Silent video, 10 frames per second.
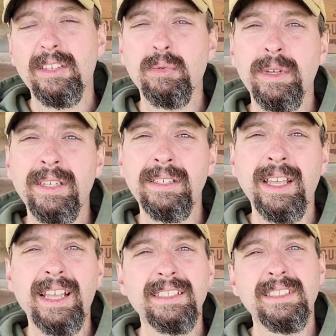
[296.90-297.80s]
This
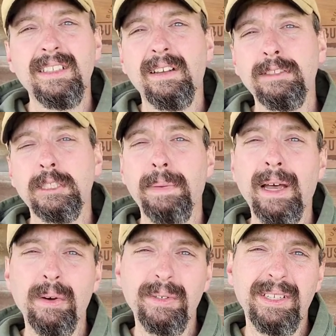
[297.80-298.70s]
one has a
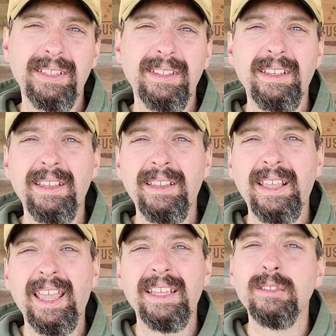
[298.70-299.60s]
spout and
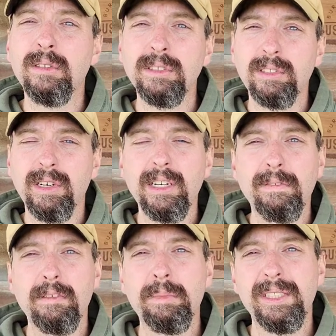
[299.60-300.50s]
the handles are in a
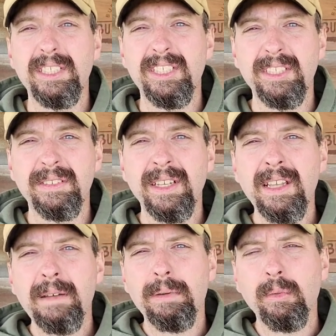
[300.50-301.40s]
different position.
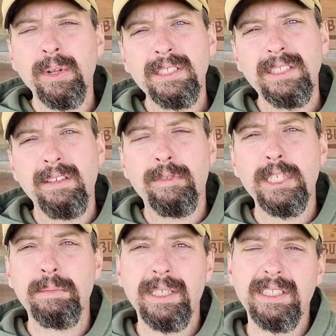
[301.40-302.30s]
But once the
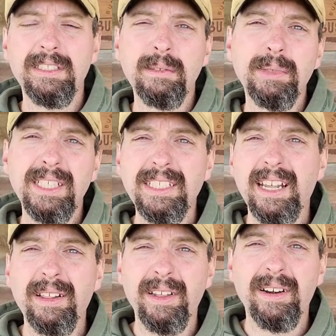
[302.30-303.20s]
French press assembly is
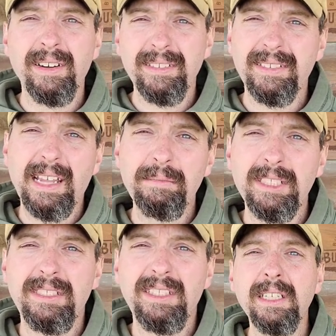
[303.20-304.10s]
out of there, I'm
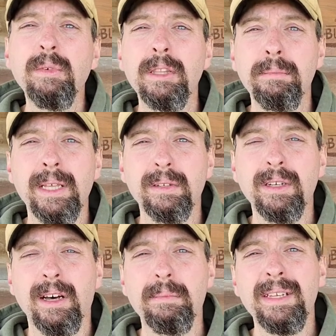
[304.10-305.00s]
dealing with a
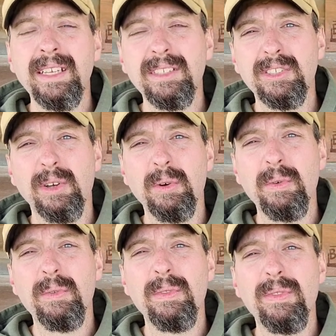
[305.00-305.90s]
metal cup.
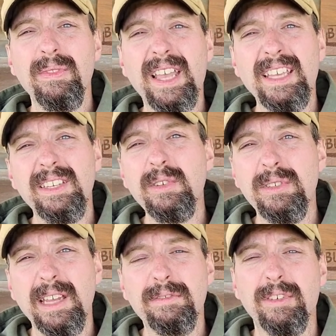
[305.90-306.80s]
So I can
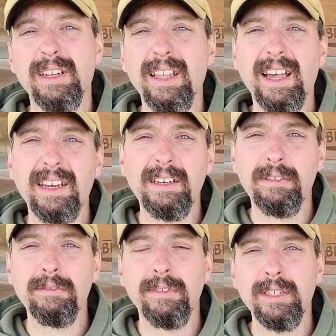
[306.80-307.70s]
use that for a lot of
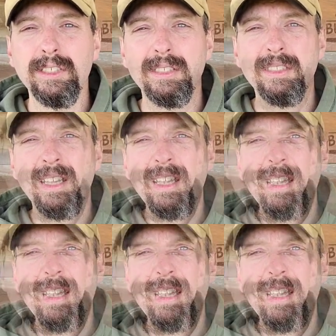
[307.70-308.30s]
different functions.